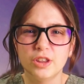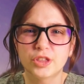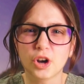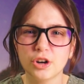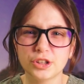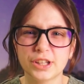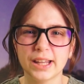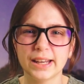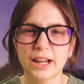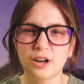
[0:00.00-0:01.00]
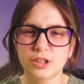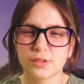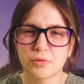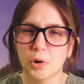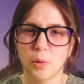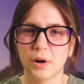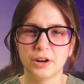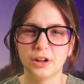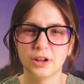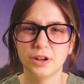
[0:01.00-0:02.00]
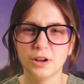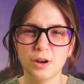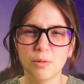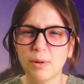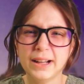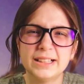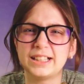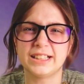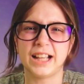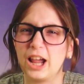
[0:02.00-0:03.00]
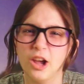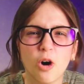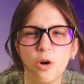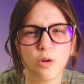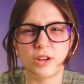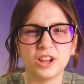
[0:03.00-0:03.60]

13 ears of corn. What is this guy, Hulk?